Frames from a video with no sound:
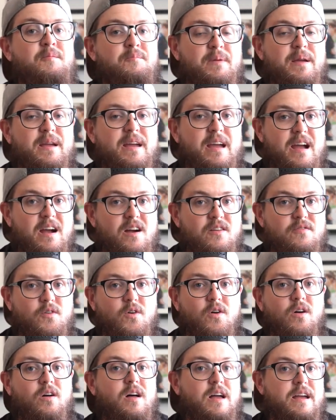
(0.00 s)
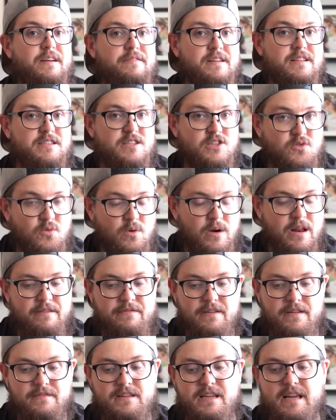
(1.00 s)
be careful if it's a
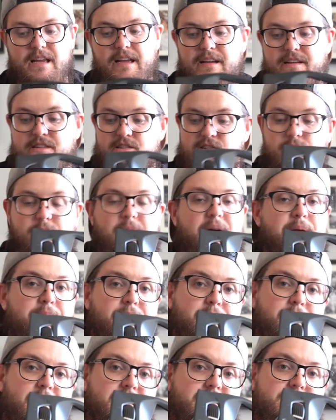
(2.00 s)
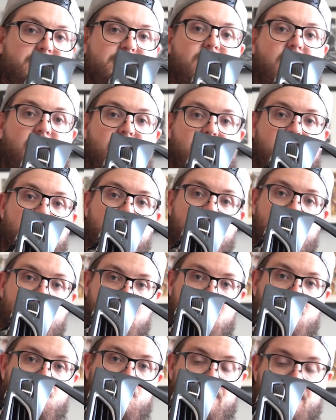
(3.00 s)
2015, because you might get stuck
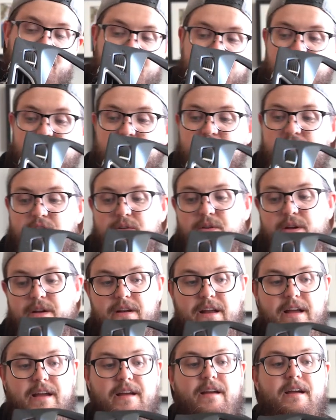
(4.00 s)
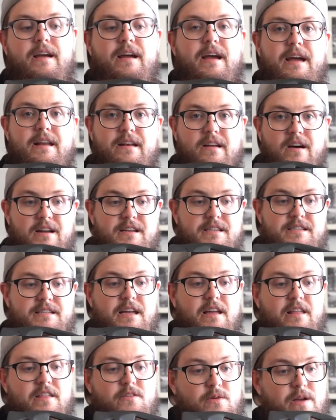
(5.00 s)
with a Sync 2 unit and not a
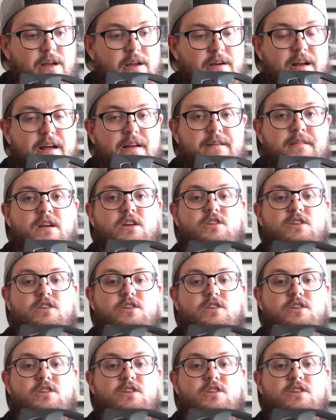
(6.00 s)
Sync 3 unit.